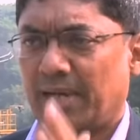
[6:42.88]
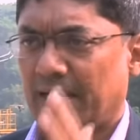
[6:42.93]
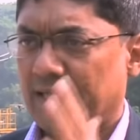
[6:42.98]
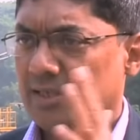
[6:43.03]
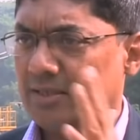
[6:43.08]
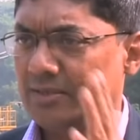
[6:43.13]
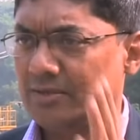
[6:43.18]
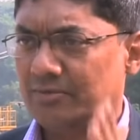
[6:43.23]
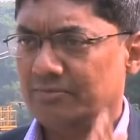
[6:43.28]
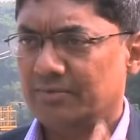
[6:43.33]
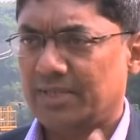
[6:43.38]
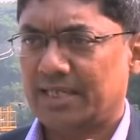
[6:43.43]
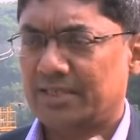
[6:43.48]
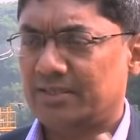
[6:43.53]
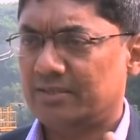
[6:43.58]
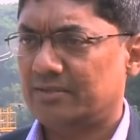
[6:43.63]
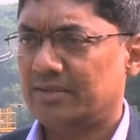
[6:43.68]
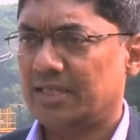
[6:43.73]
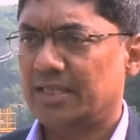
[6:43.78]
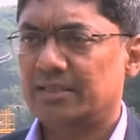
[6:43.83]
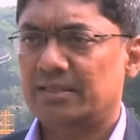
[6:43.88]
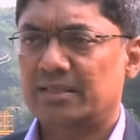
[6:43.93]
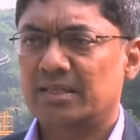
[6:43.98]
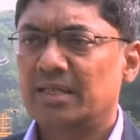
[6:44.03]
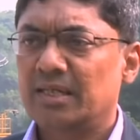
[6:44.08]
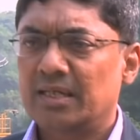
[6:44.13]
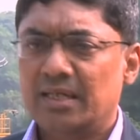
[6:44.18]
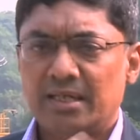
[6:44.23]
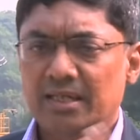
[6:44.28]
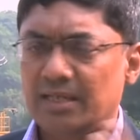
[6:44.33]
magnets of that strength
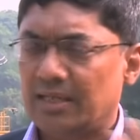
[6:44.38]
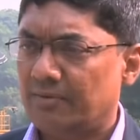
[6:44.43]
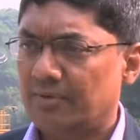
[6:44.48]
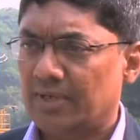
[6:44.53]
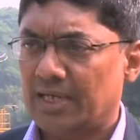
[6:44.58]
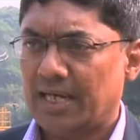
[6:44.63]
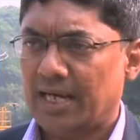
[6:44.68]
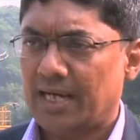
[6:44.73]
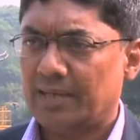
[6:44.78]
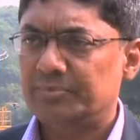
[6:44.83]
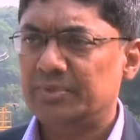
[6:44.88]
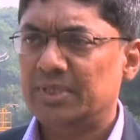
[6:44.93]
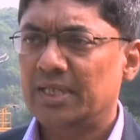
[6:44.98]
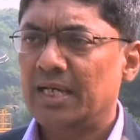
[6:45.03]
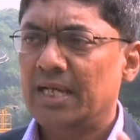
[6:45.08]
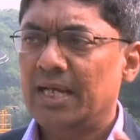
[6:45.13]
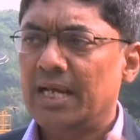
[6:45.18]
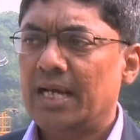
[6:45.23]
in our labs.